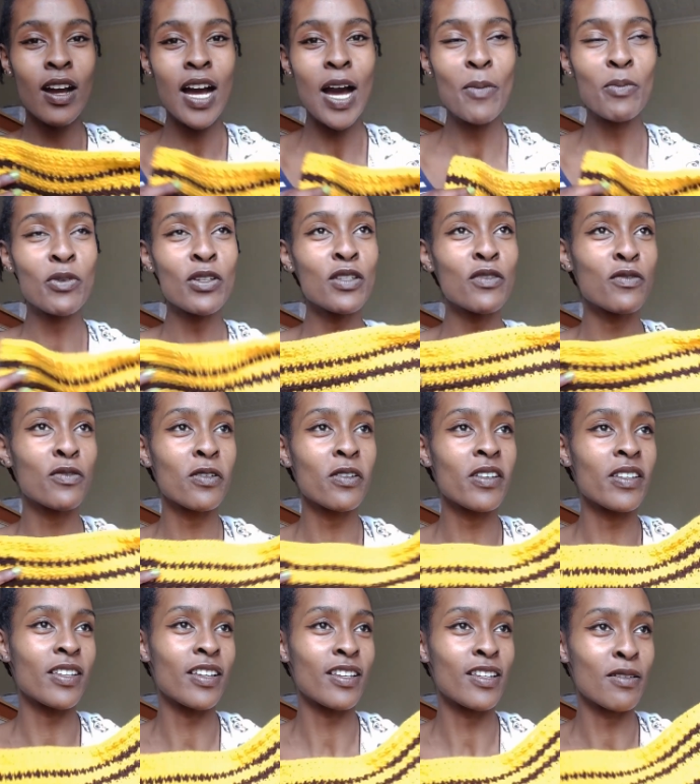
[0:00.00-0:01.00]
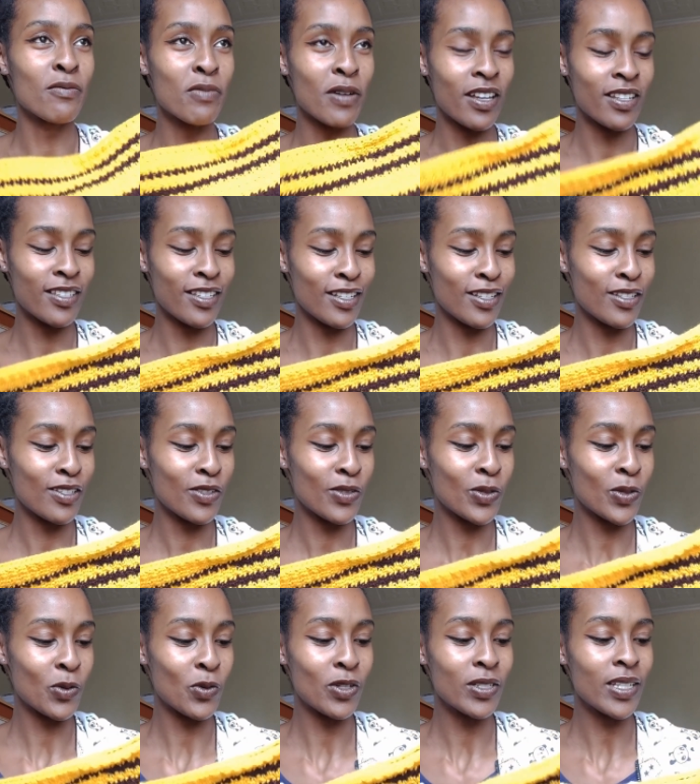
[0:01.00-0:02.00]
I'm not following any pattern,
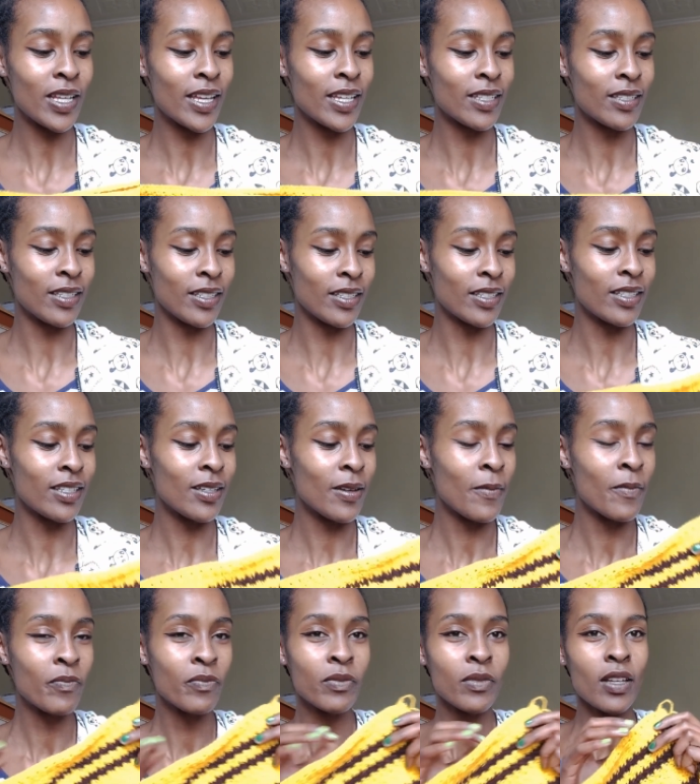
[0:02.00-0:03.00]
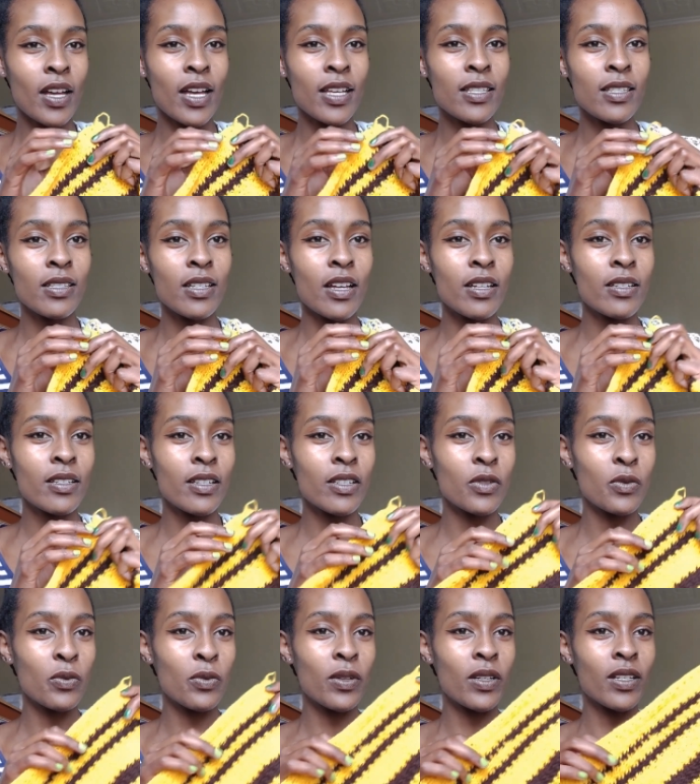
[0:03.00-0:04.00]
so what I did, I
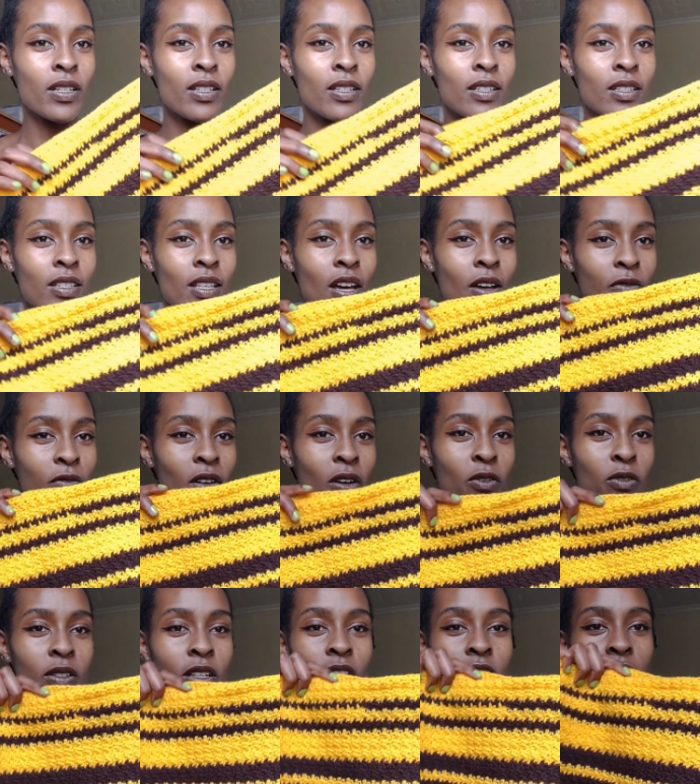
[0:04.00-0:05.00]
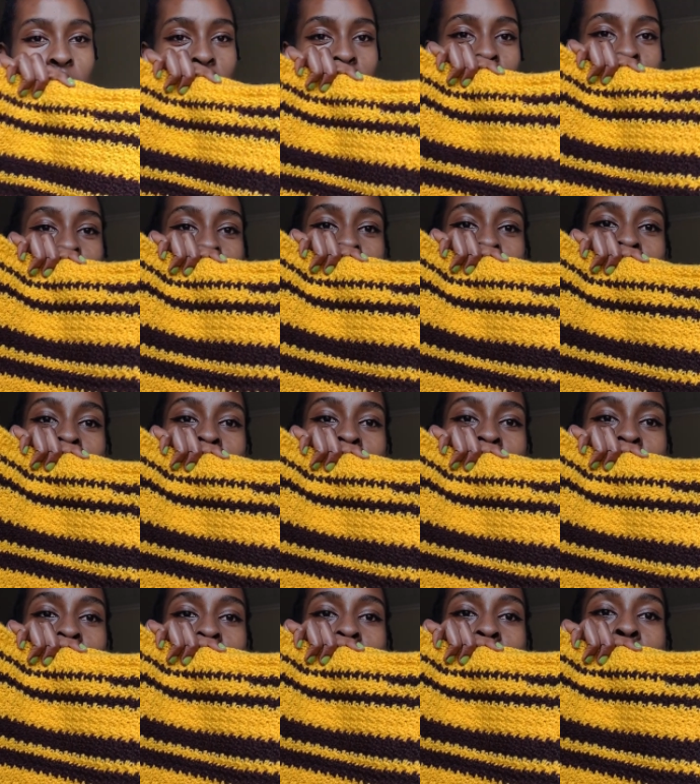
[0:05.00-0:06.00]
started with a foundation chain
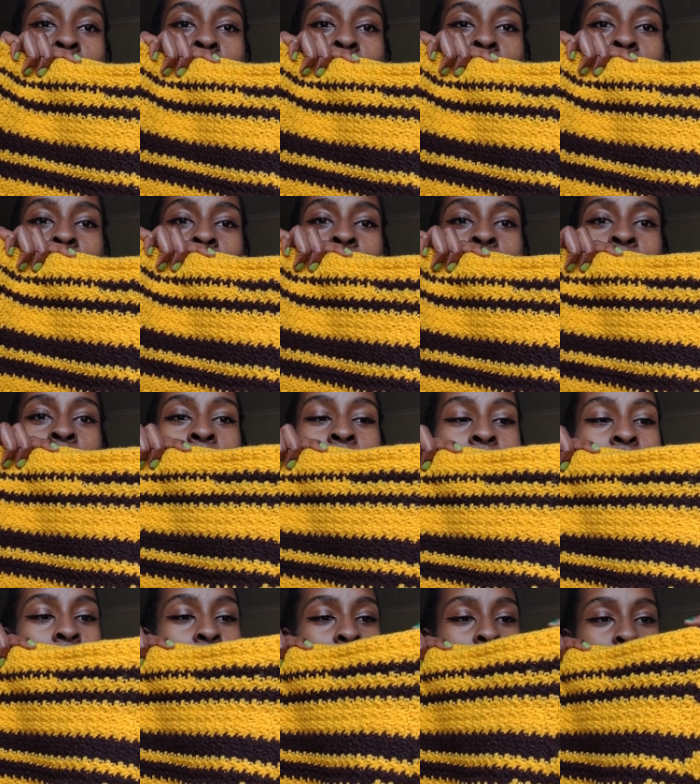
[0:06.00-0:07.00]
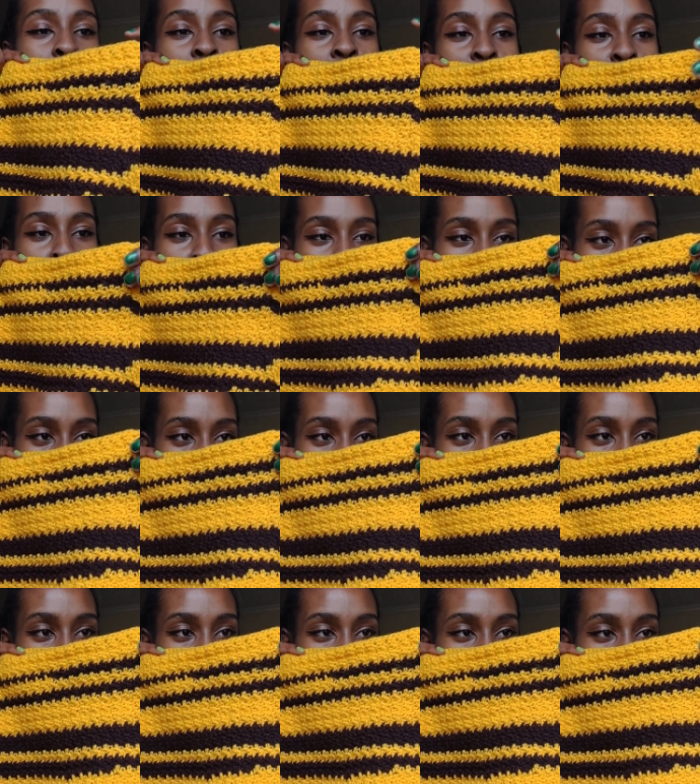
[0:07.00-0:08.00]
of half double
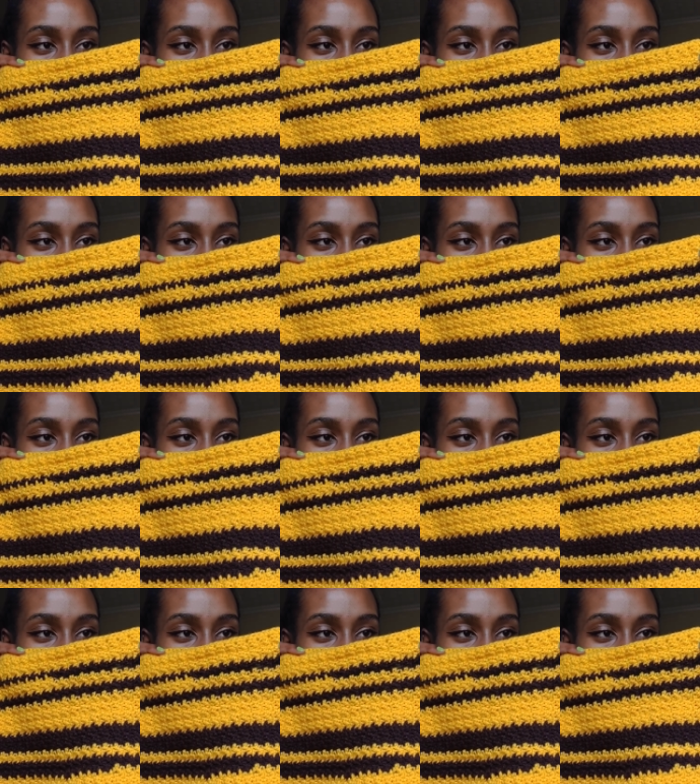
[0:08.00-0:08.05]
crochet.